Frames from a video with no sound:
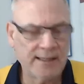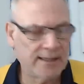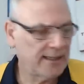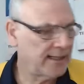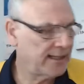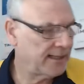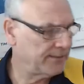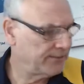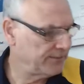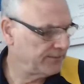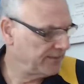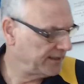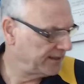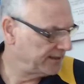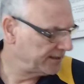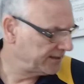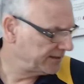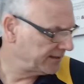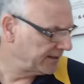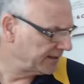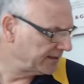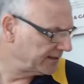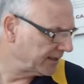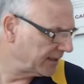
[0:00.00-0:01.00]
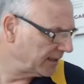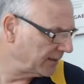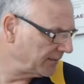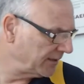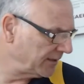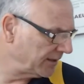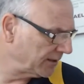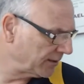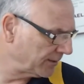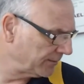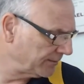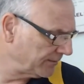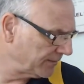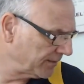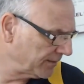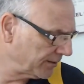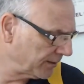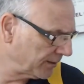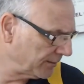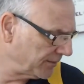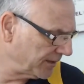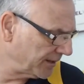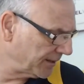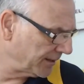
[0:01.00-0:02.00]
it's going to be a
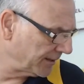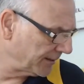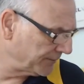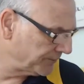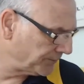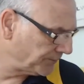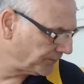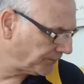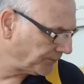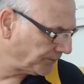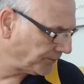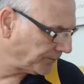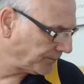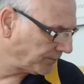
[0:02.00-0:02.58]
lot better.